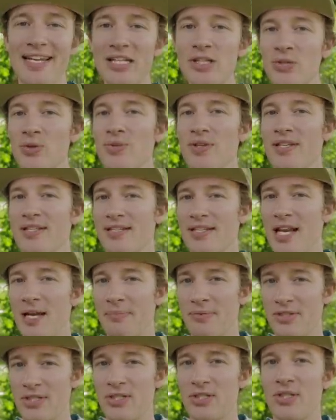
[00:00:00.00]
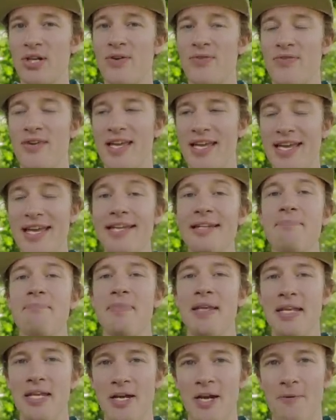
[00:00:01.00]
into this type of stuff, hit
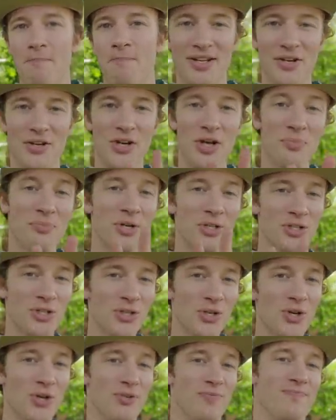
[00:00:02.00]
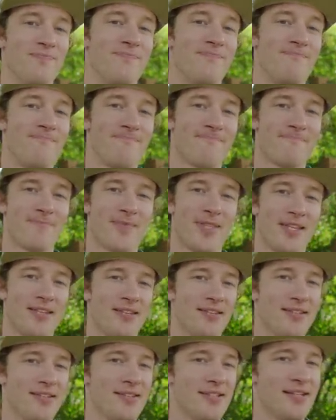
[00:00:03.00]
me up. Number two,
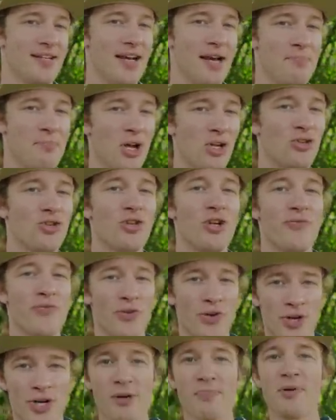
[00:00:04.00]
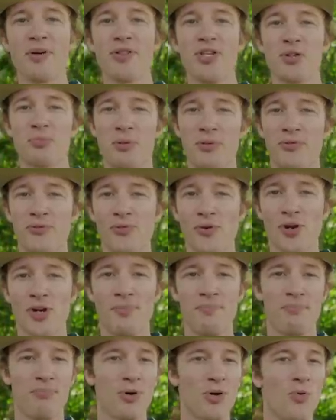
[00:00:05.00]
I'm not sure if you heard about this
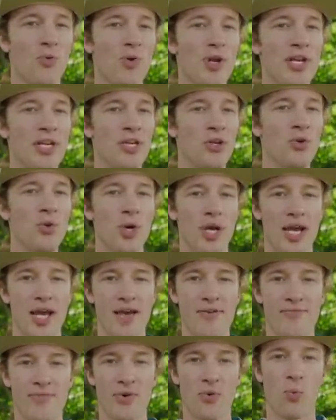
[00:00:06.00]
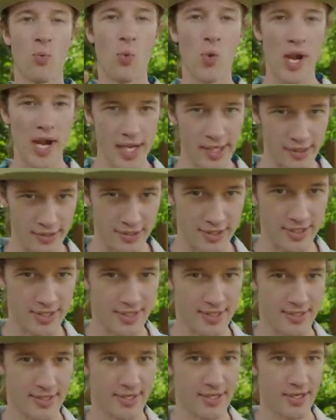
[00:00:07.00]
before, but we do have
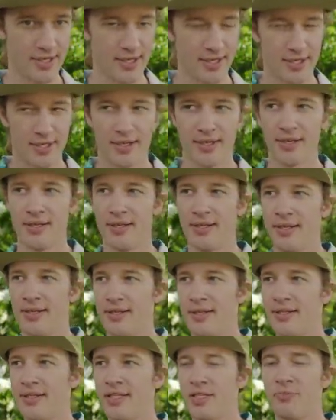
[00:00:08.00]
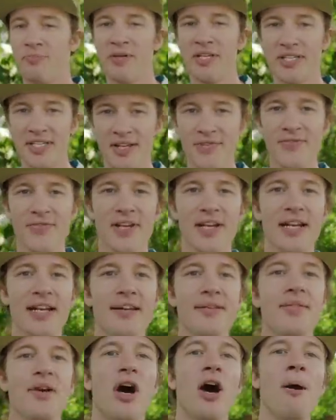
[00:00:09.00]
whales.
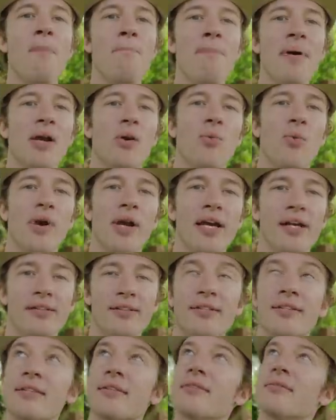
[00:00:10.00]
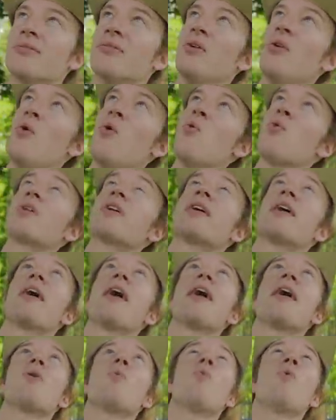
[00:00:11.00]
Specifically the humpback whales. Okay,